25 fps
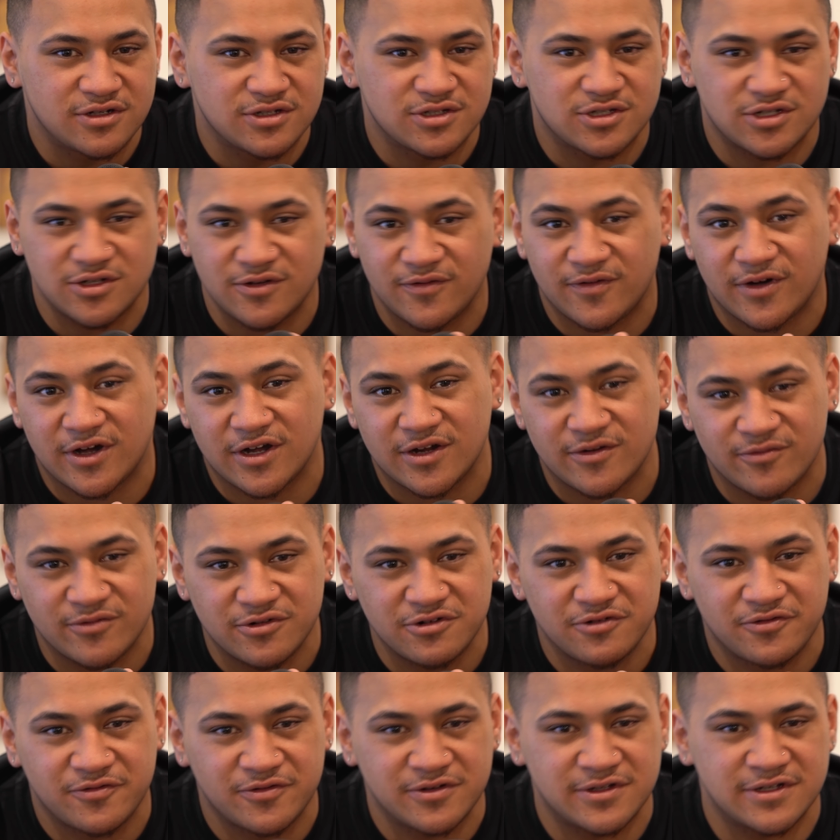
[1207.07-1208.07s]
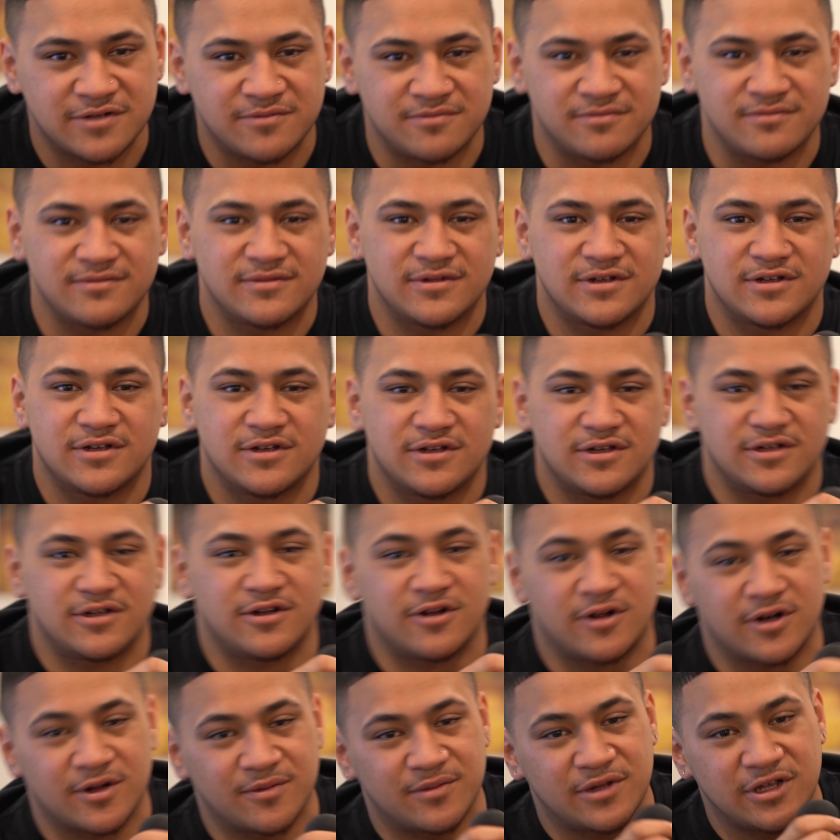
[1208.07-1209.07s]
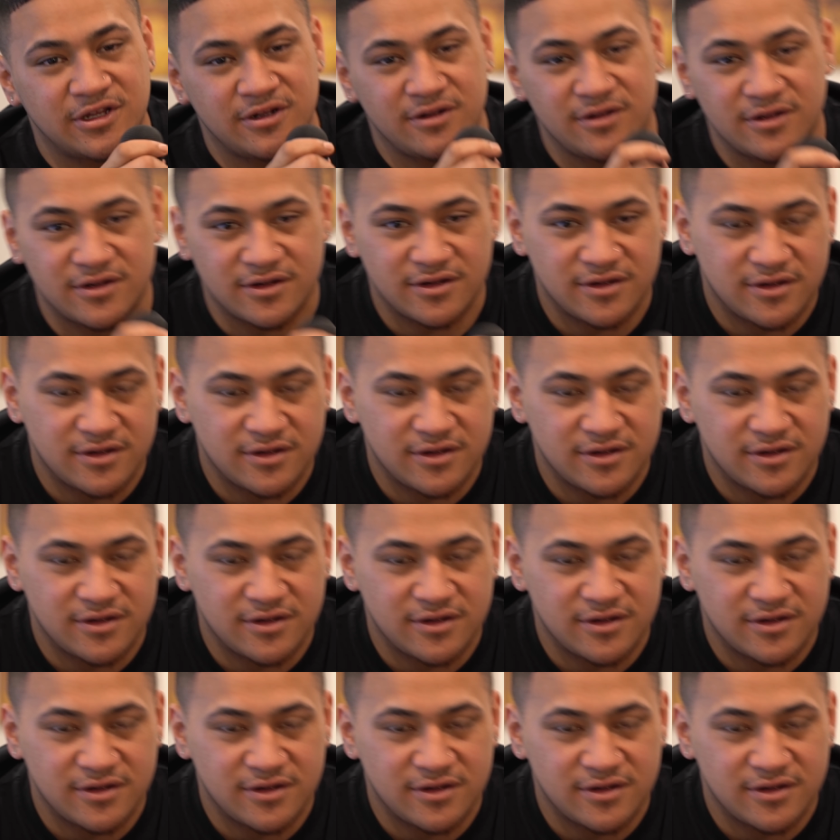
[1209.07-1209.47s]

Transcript: too fucking real for them. You know what I mean?